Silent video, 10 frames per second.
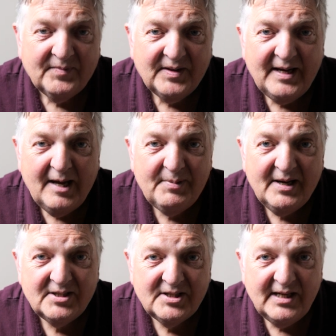the
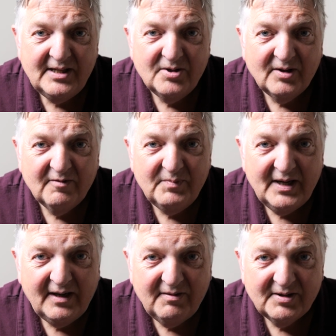APS-C is not giving me
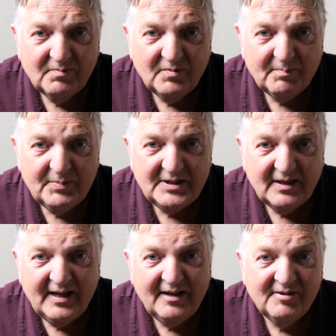any of the,
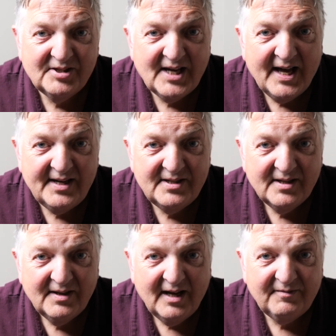particularly any of the size
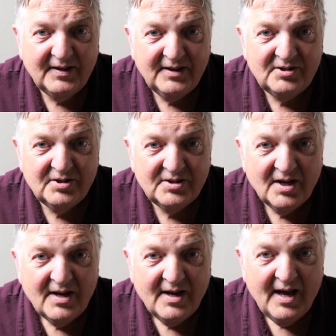advantages,
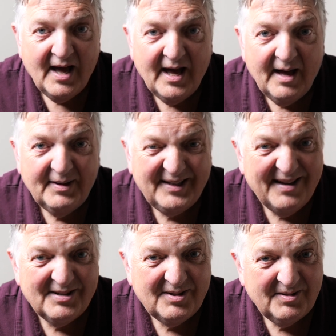uh,
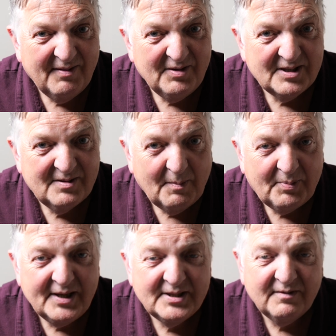gives given us a
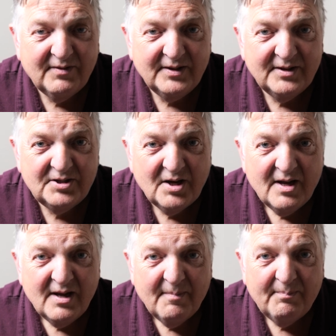price advantage,
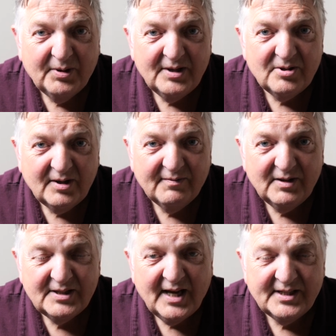but it's not giving
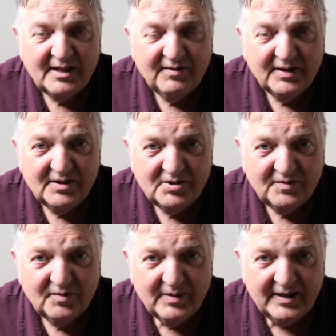the size advantages
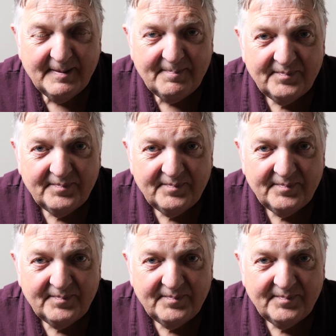for me.